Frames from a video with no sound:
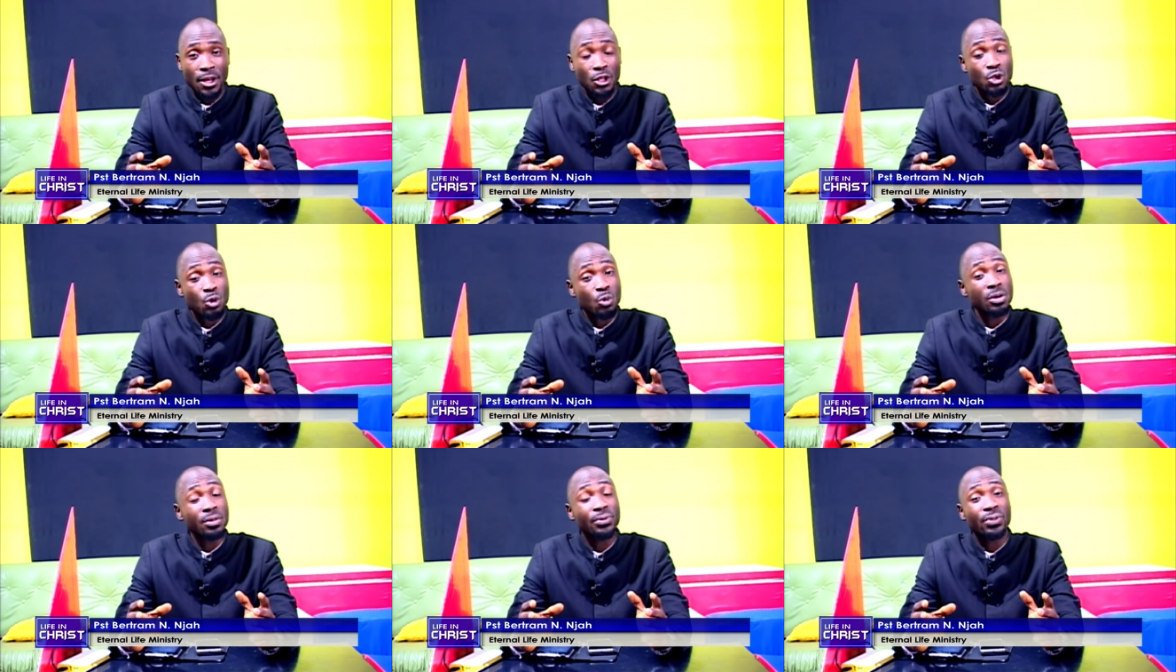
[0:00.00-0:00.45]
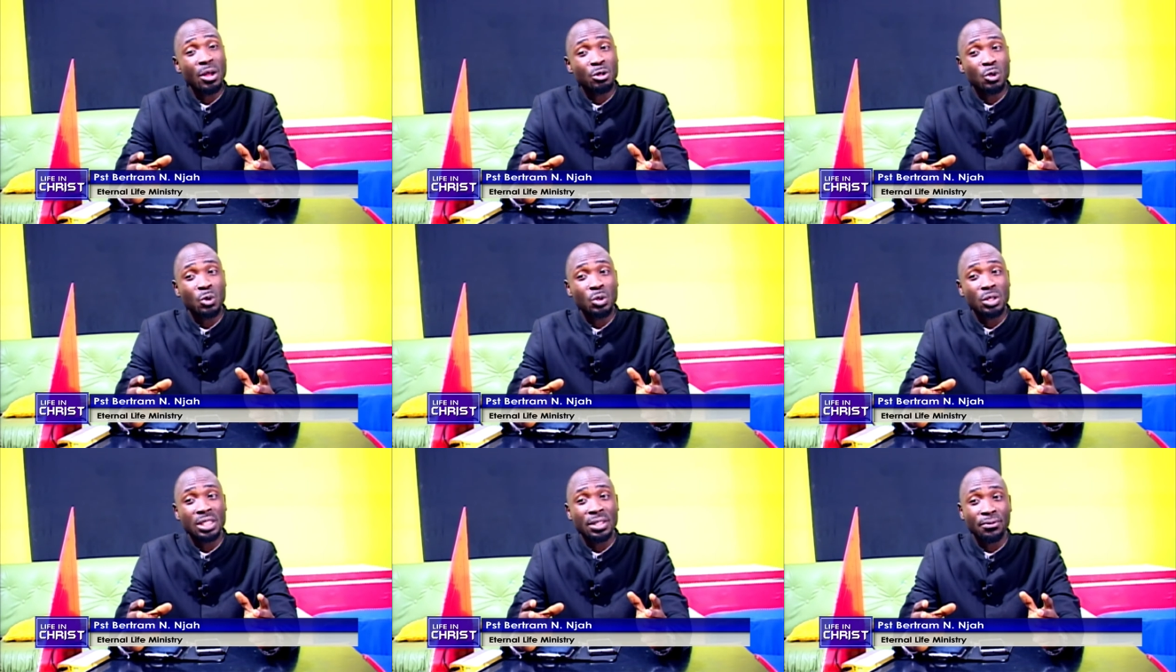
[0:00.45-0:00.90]
You won't
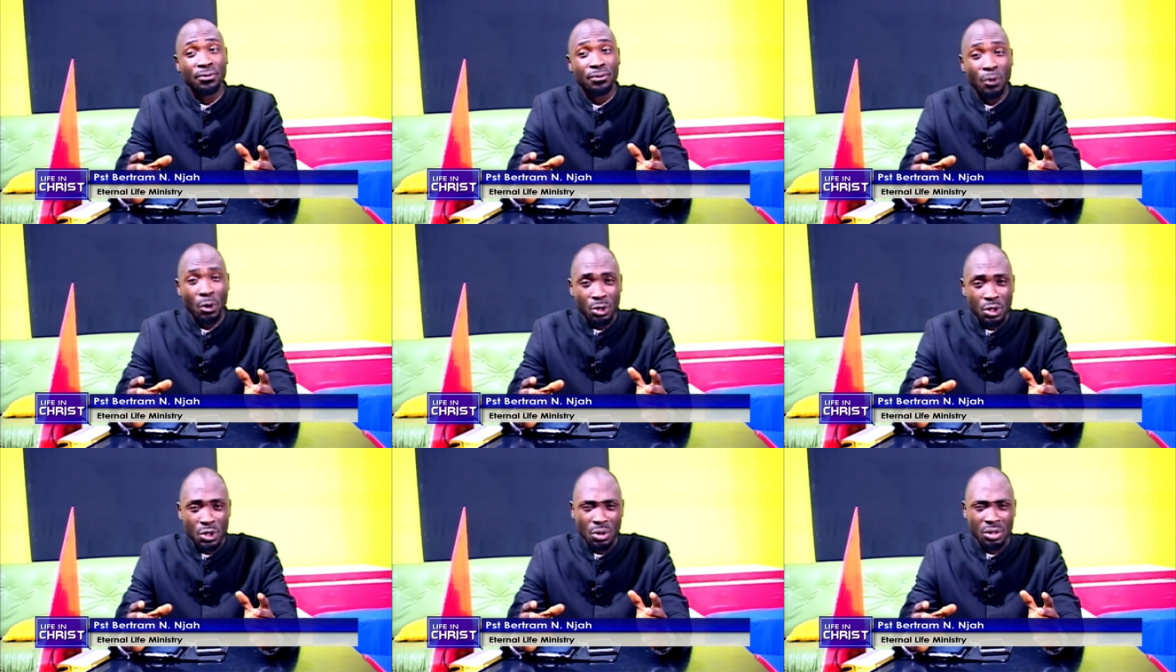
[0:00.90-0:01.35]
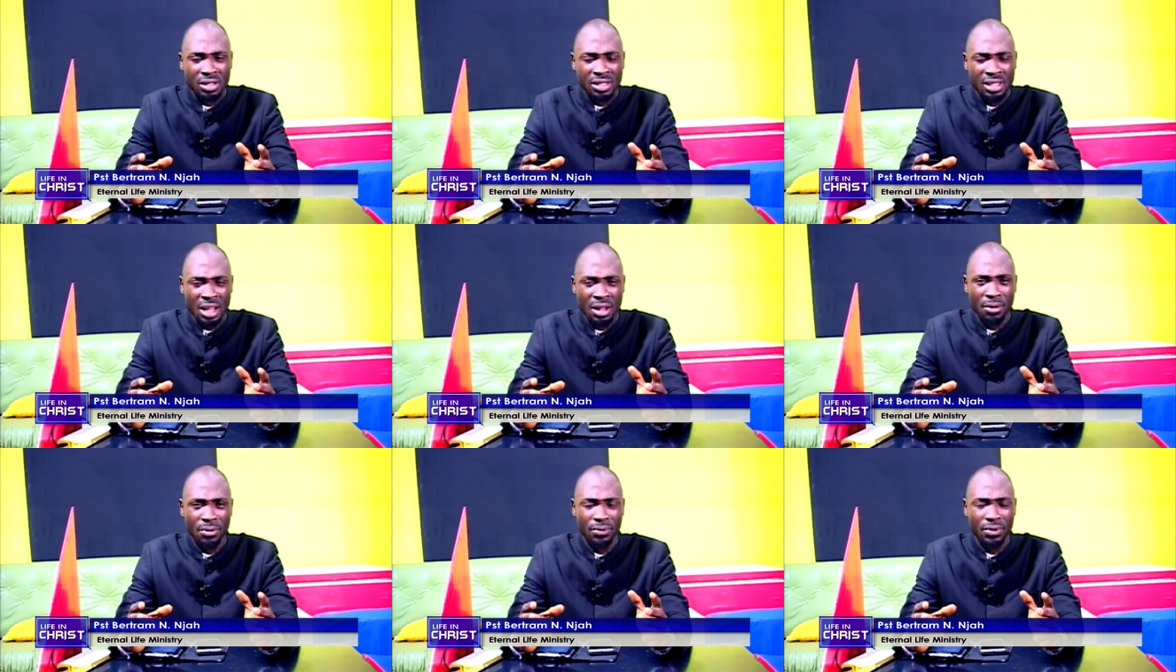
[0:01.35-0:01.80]
fail to devote
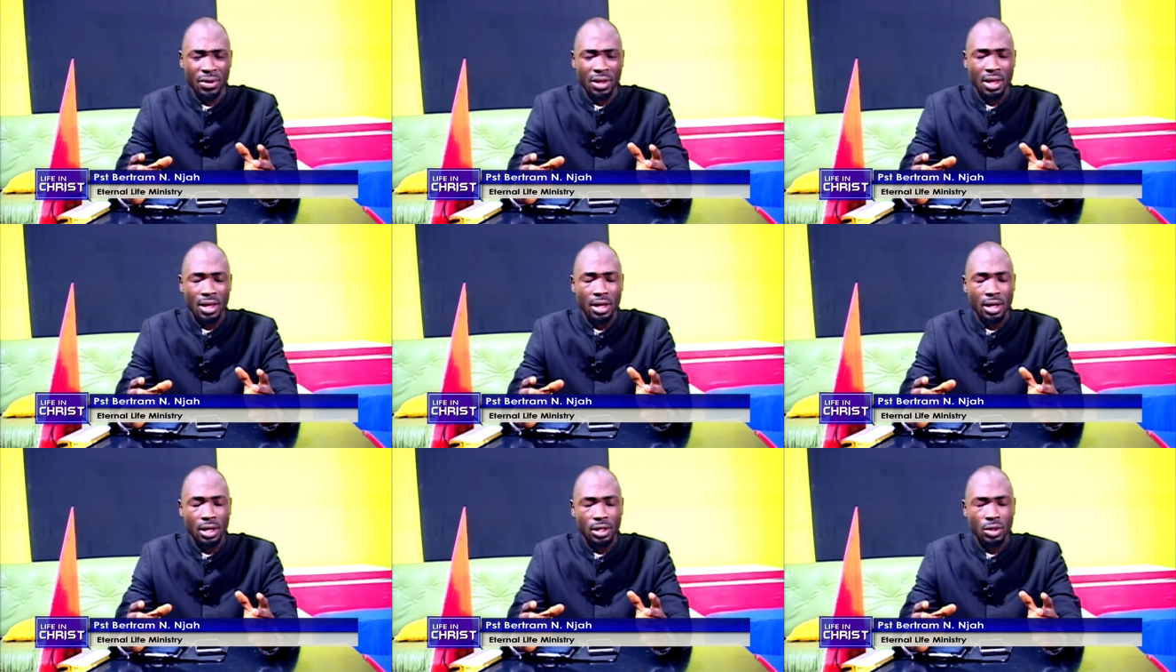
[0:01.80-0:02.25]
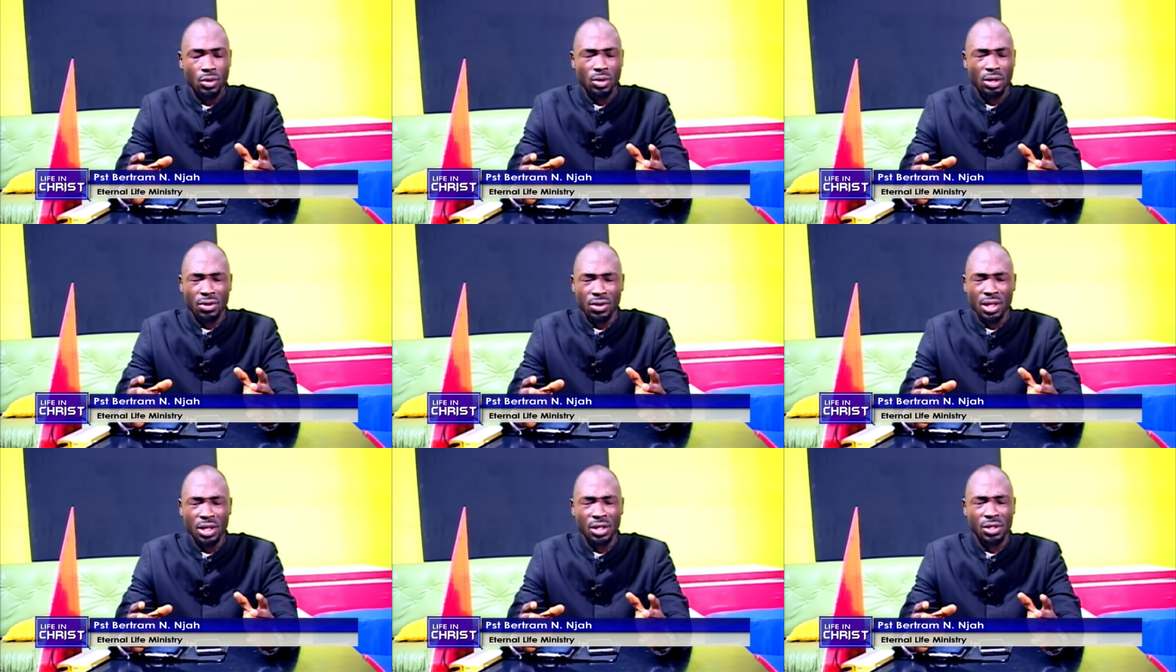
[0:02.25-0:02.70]
yourself
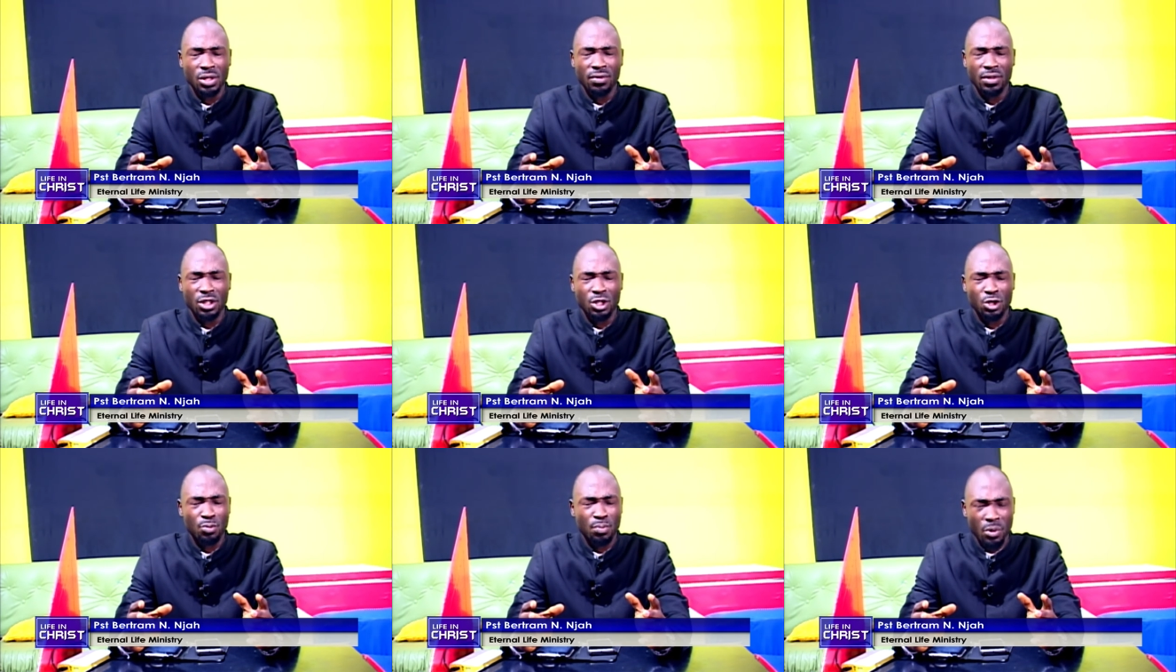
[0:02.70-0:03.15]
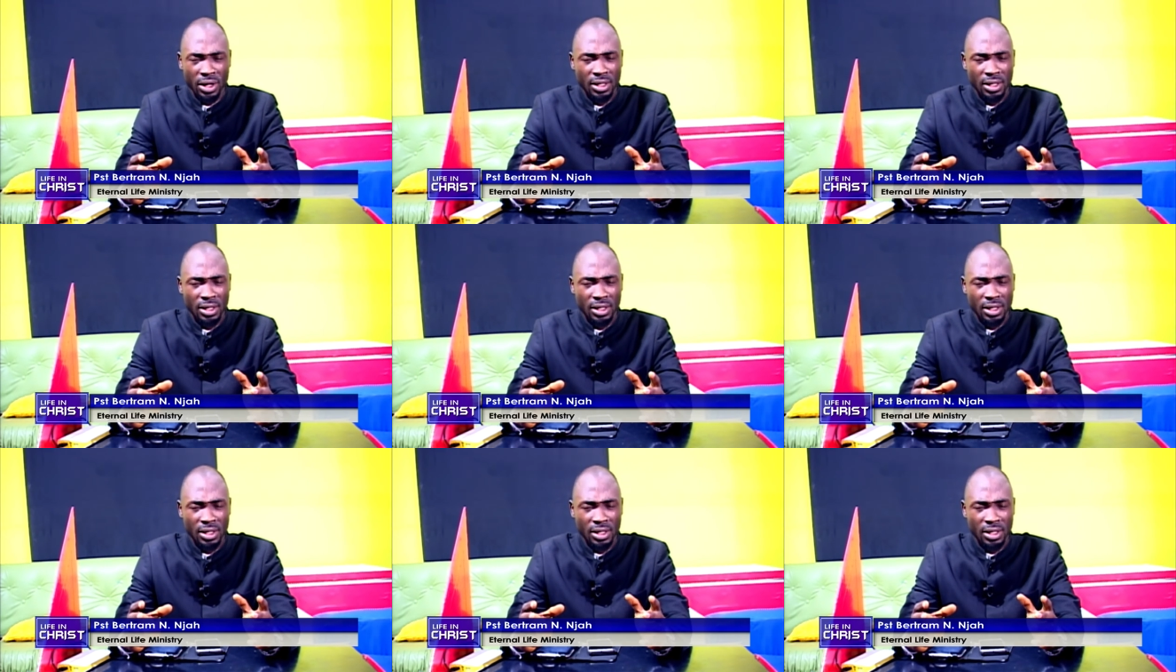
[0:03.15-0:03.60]
to the things of the
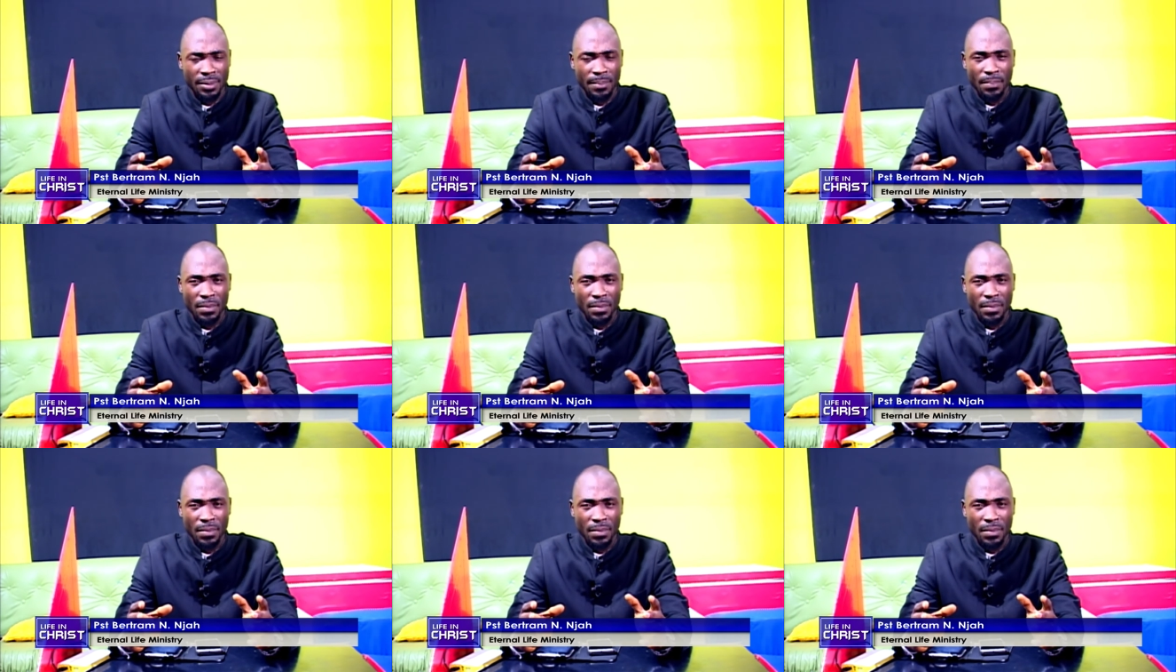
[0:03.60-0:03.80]
Spirit.